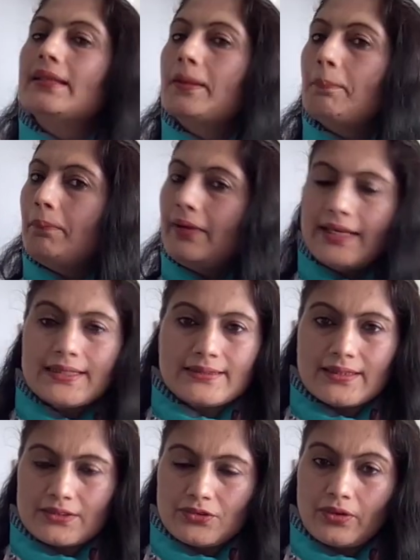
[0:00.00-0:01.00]
The place
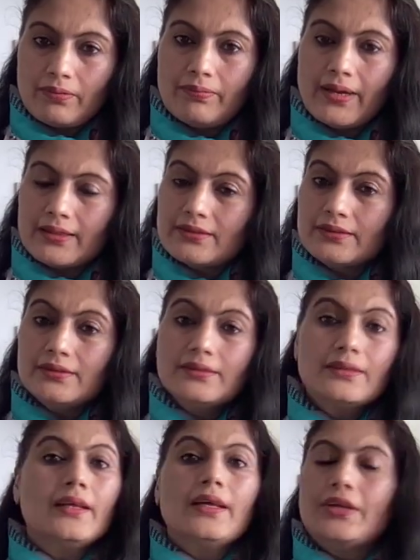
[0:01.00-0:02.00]
does not matter.
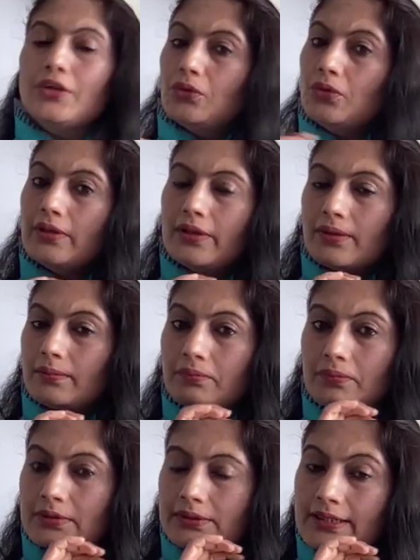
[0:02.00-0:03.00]
You know,
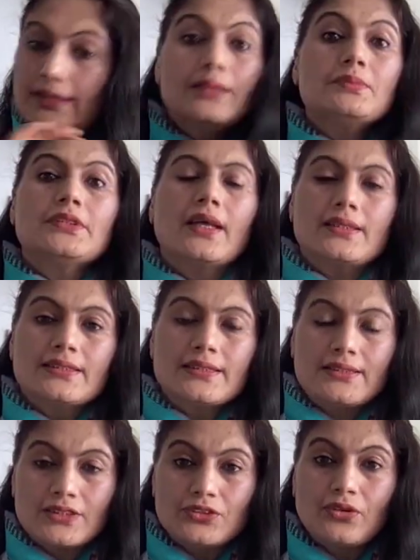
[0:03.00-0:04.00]
the circumstances
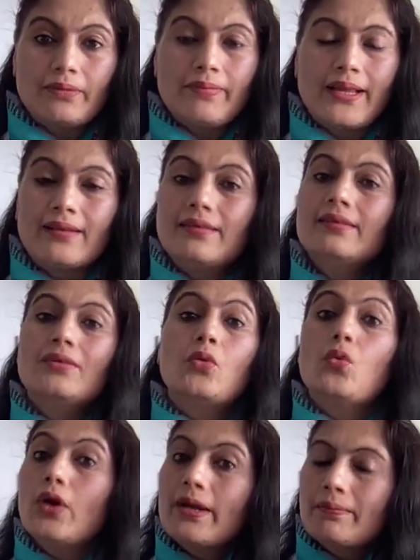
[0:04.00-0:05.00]
does not matter.
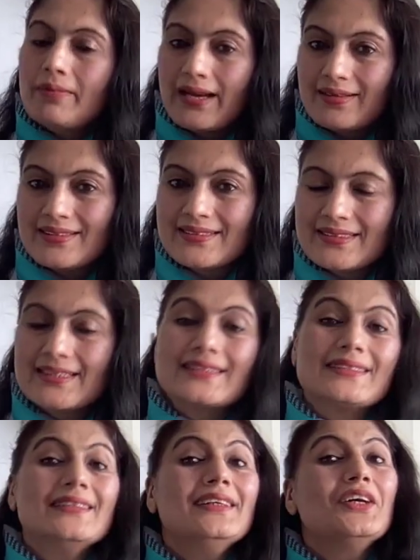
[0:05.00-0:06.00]
What matters
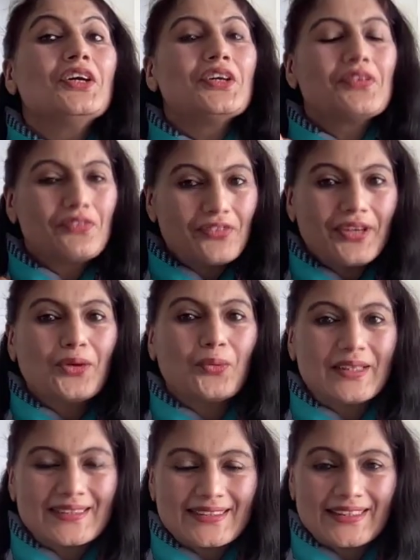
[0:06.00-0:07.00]
is the
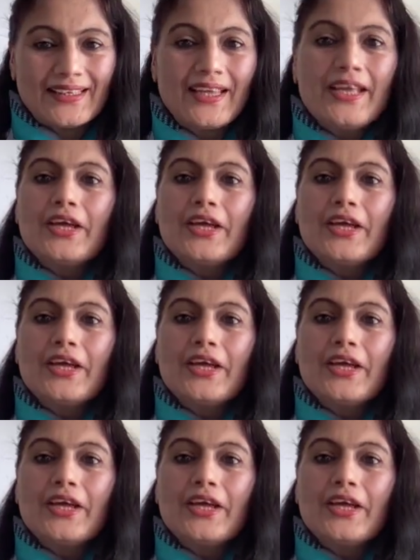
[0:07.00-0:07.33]
frequency.